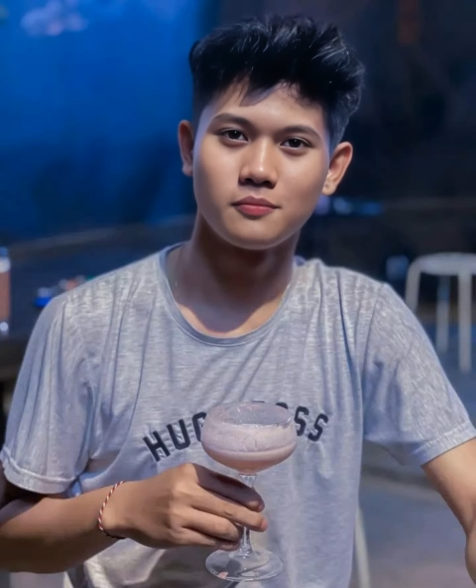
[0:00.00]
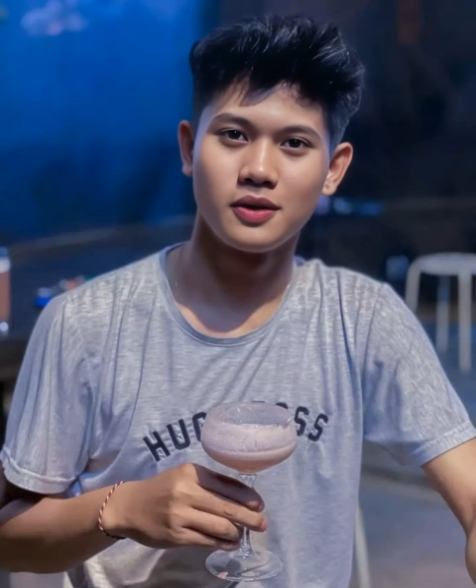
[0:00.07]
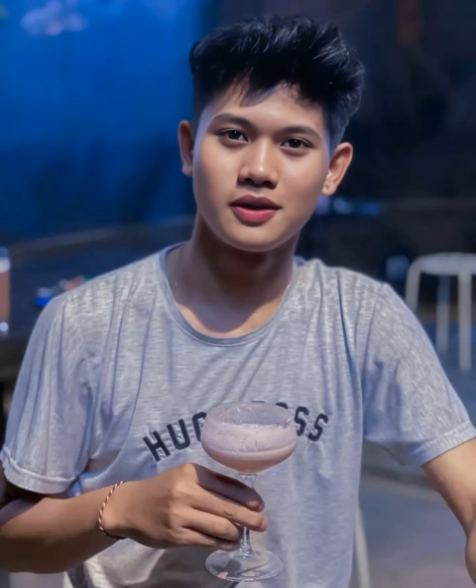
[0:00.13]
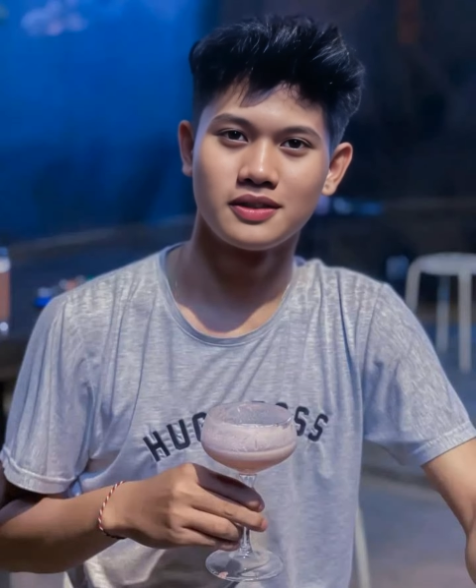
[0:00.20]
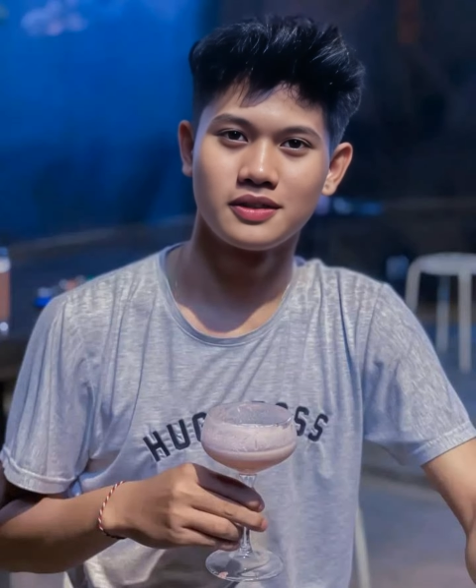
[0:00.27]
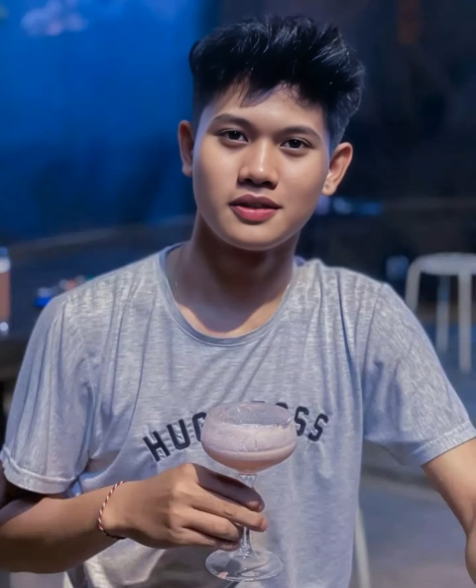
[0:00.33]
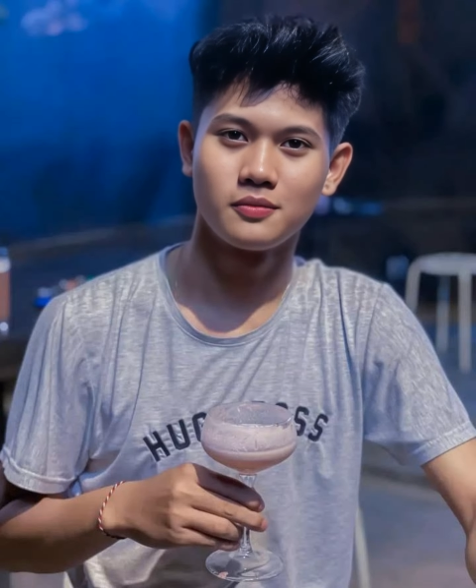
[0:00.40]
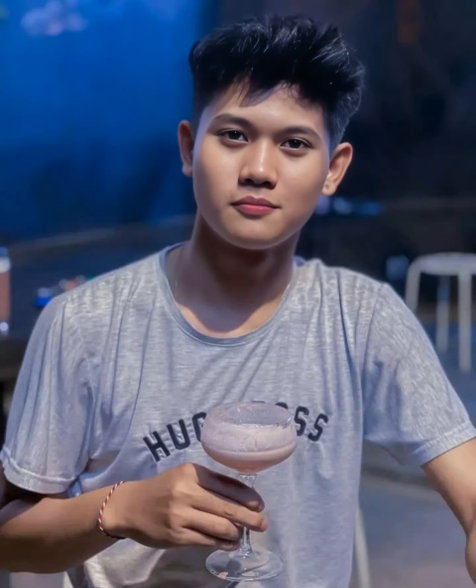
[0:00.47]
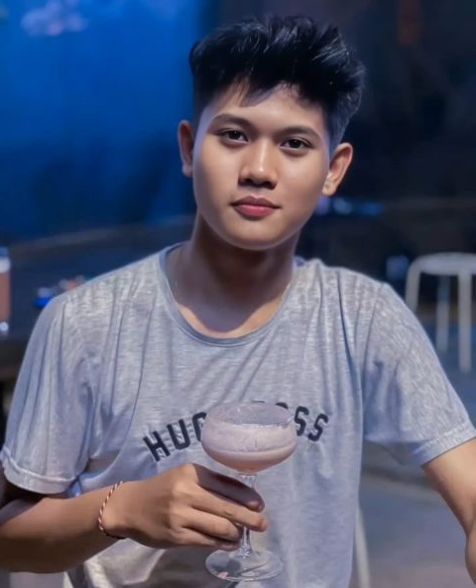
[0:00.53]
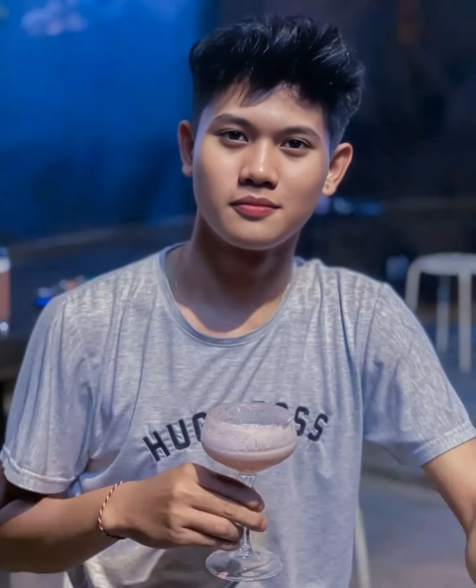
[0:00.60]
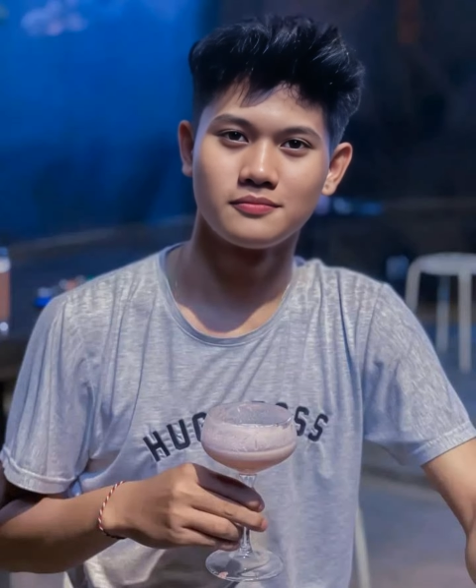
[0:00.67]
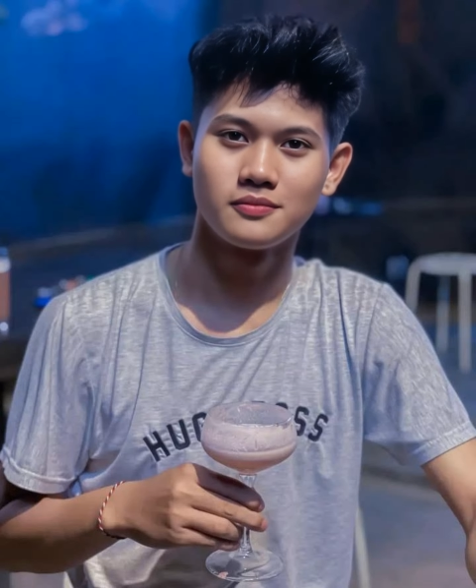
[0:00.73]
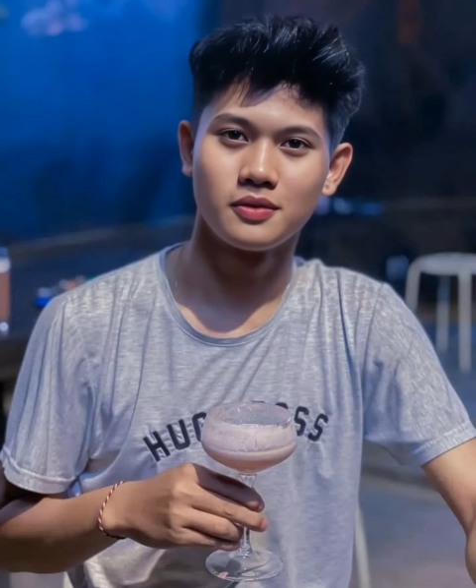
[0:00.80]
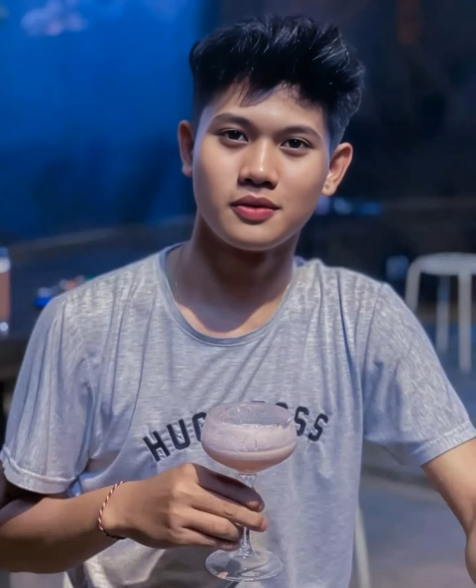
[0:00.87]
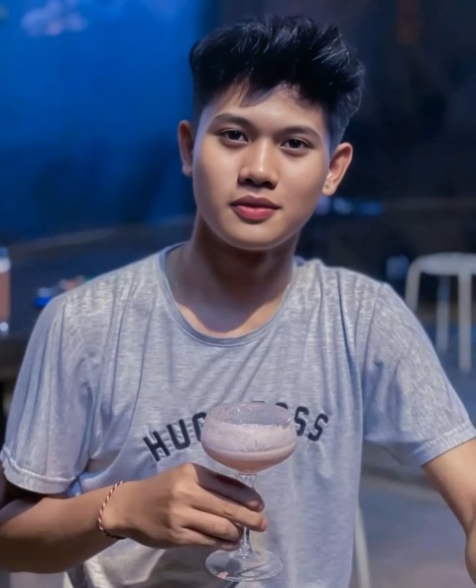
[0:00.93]
marketer
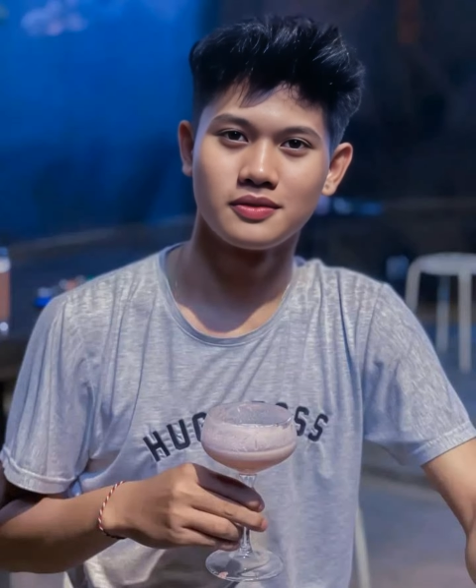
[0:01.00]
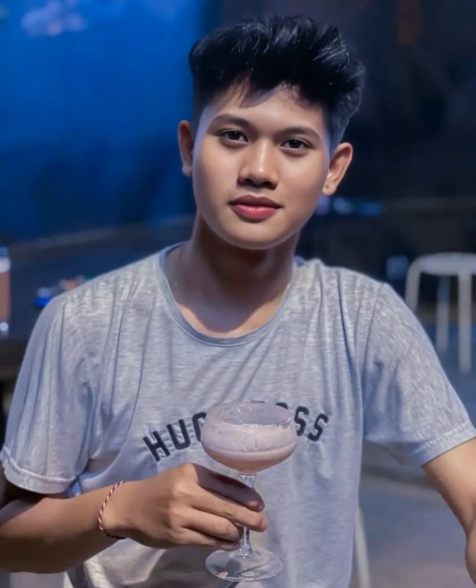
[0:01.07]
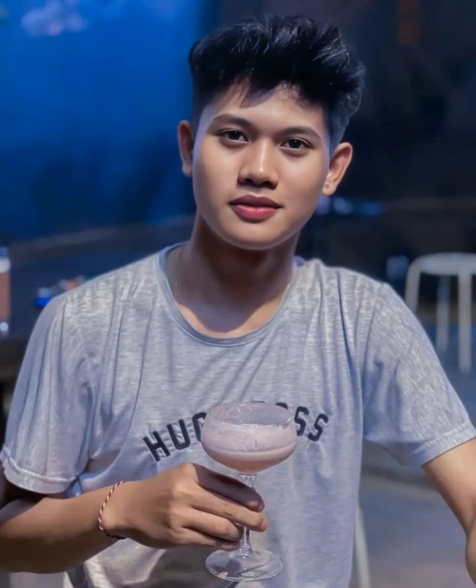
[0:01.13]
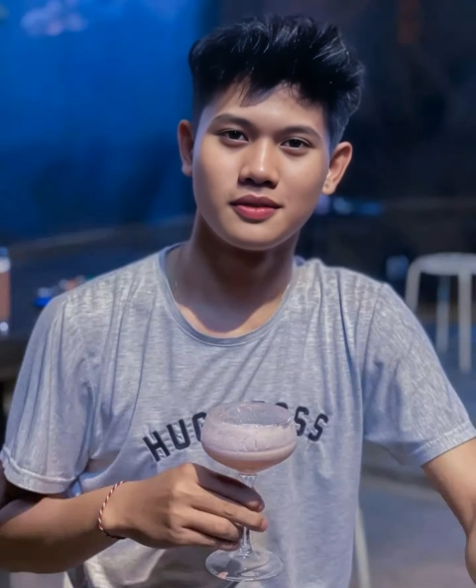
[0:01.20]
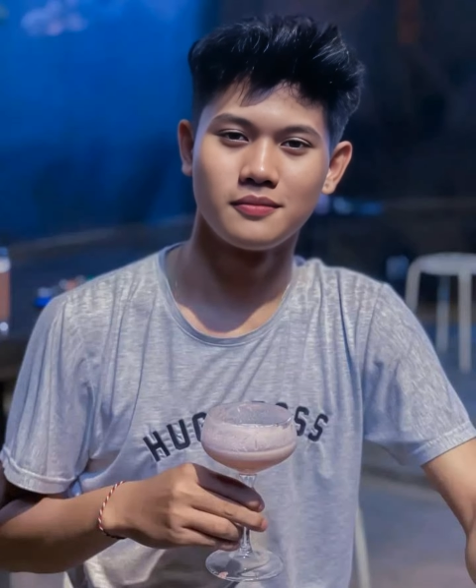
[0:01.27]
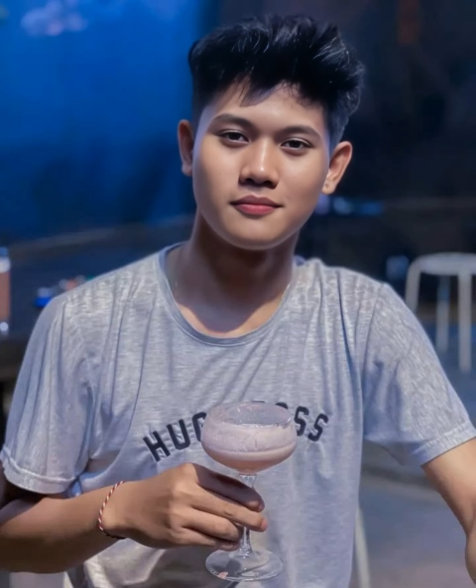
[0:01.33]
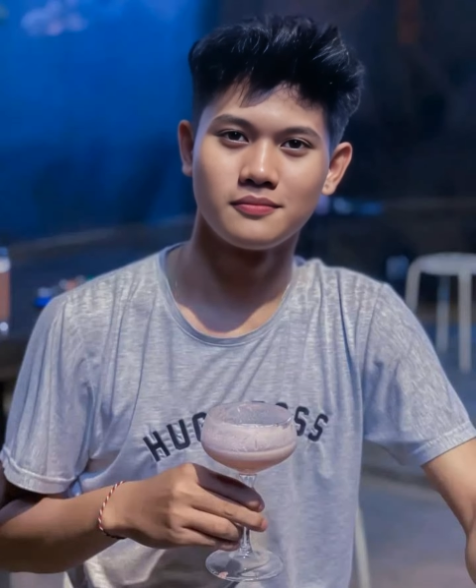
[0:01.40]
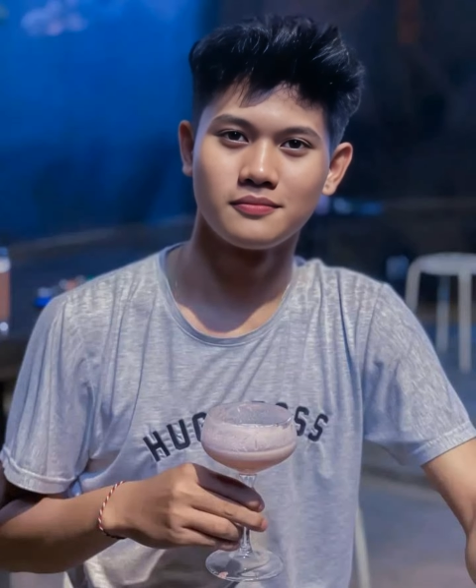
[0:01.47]
prefers.